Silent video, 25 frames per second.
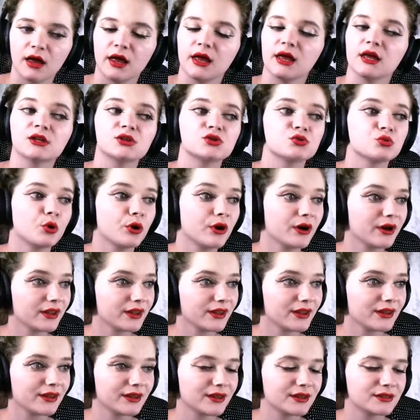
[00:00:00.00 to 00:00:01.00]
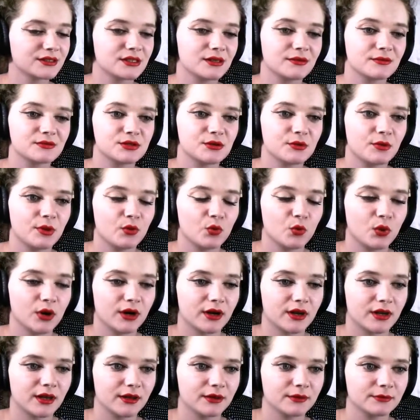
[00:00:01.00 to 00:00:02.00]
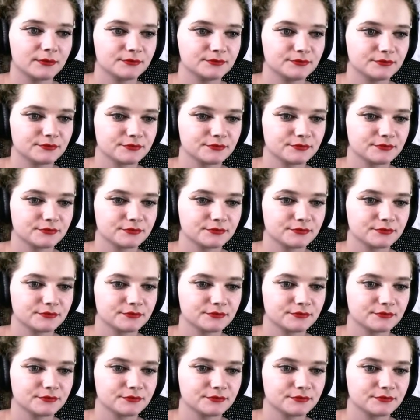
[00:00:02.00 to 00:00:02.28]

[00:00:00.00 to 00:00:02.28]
It's working. It seems to be working.